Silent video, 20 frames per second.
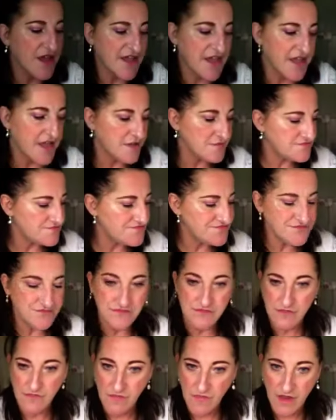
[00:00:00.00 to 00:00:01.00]
like it.
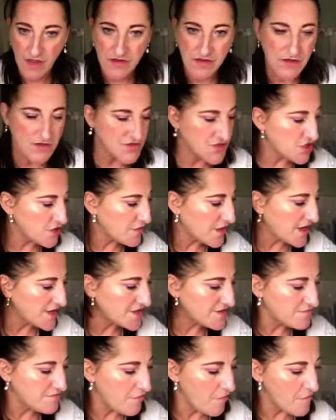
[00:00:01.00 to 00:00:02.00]
Not too bad.